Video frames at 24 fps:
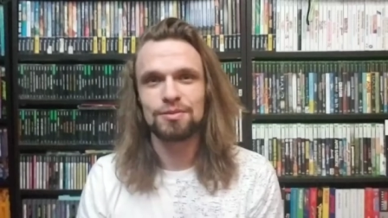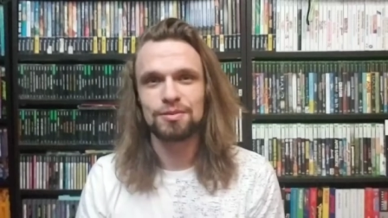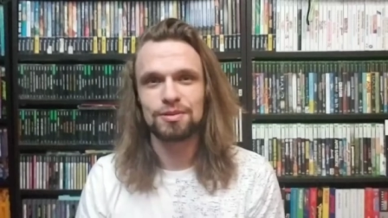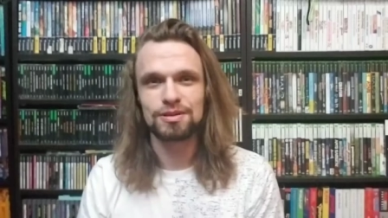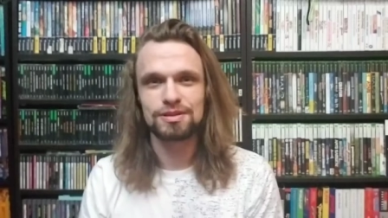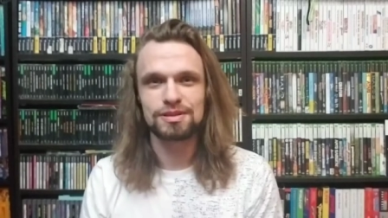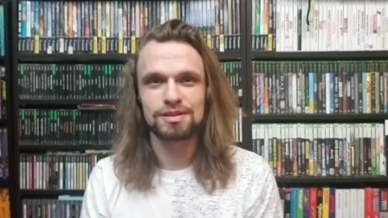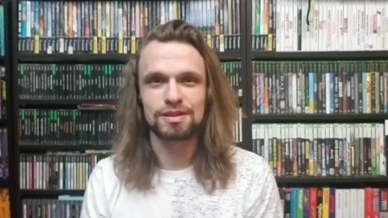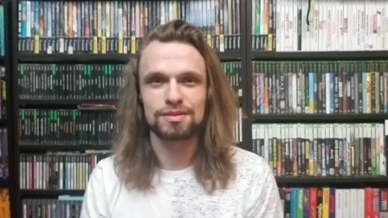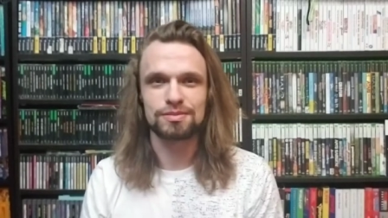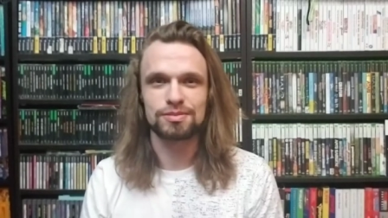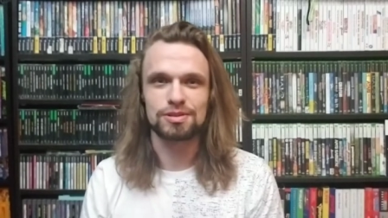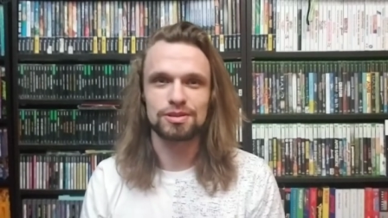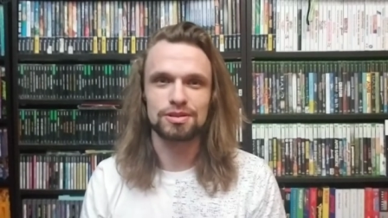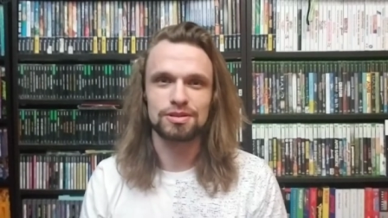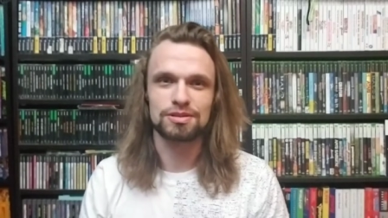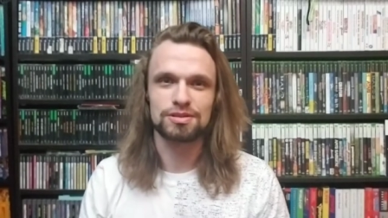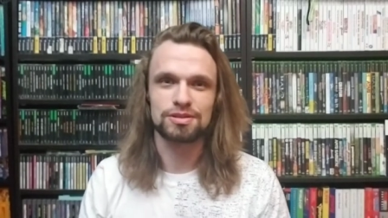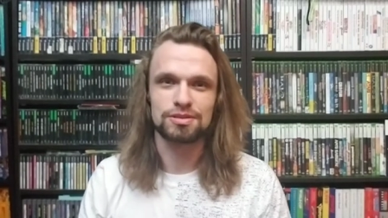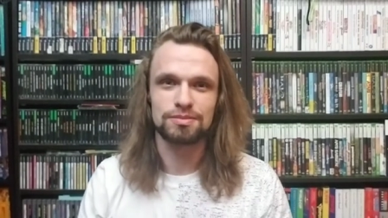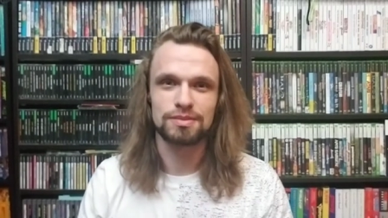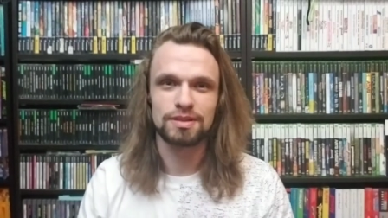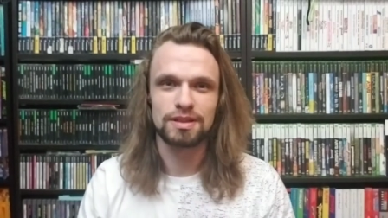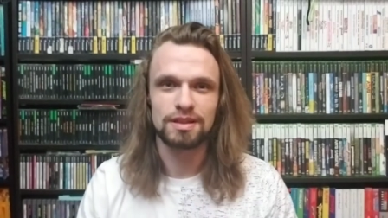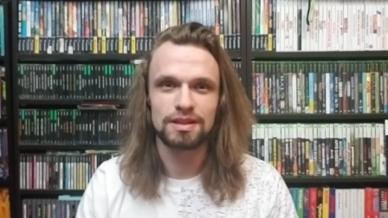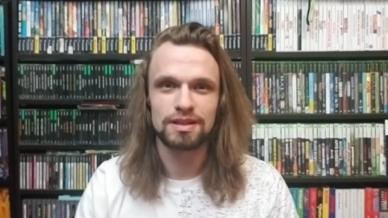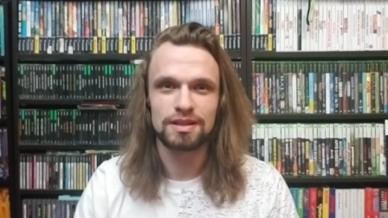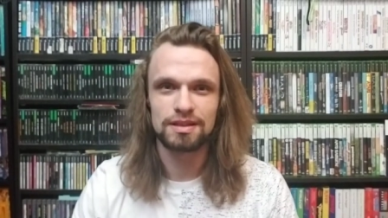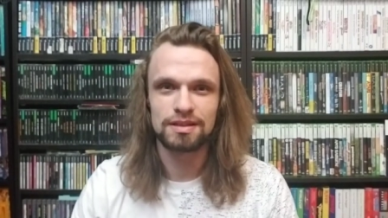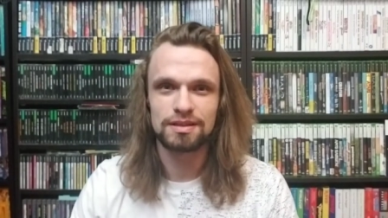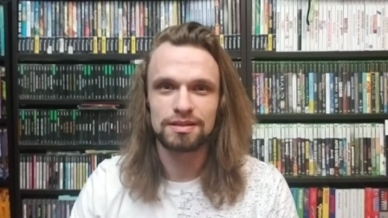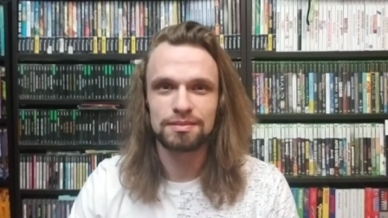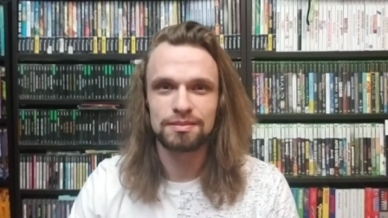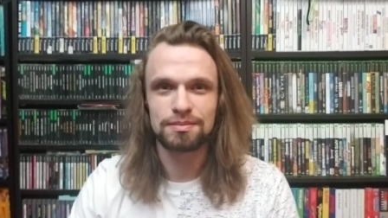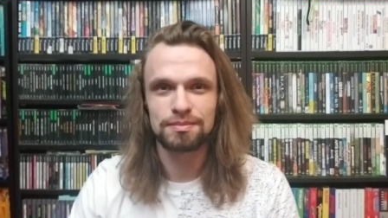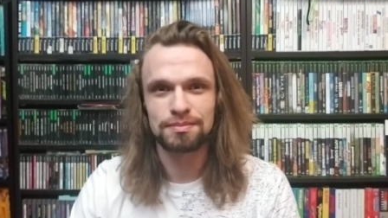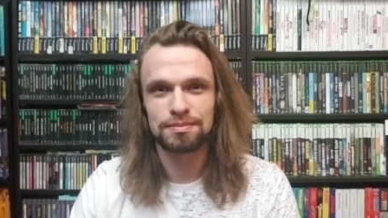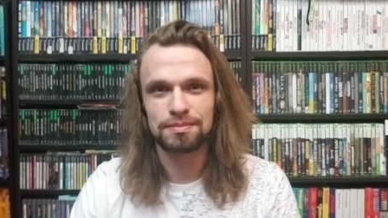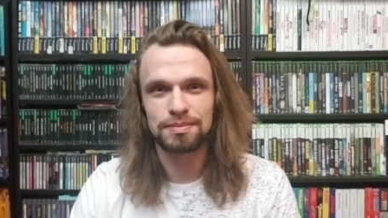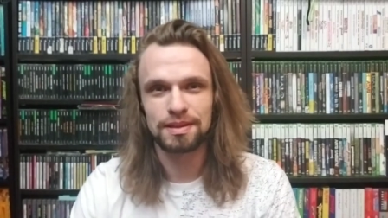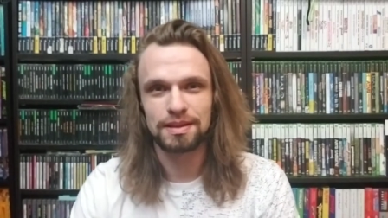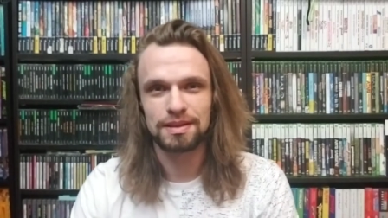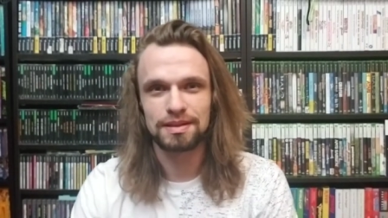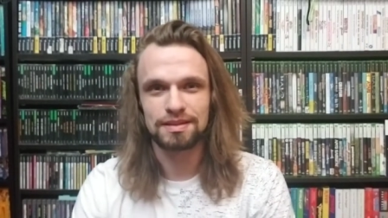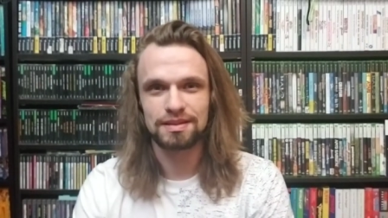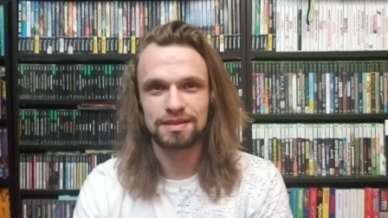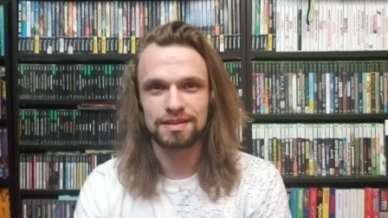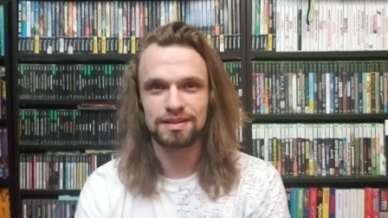What's up social media?
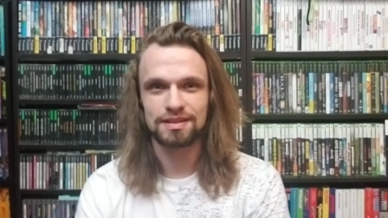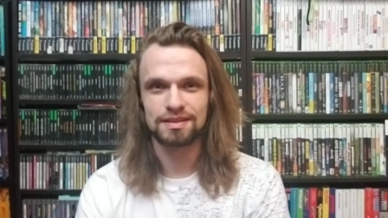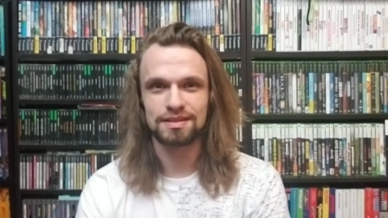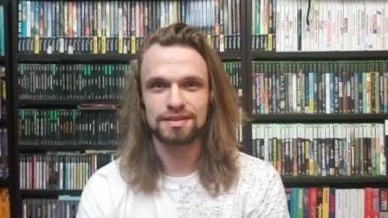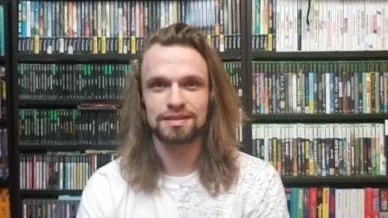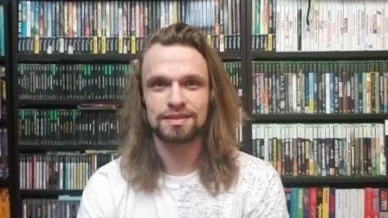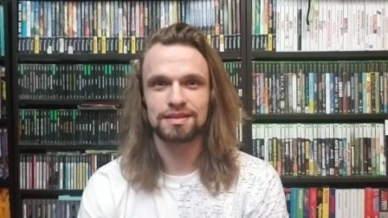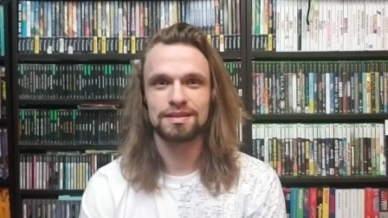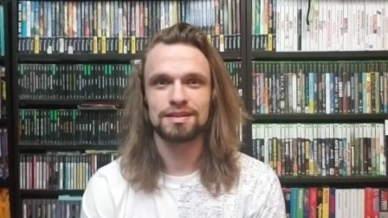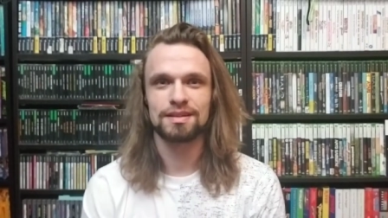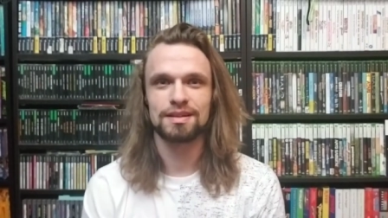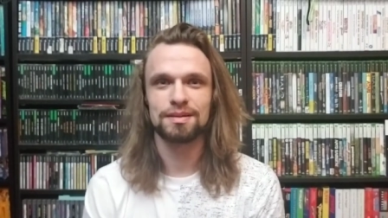Ben here,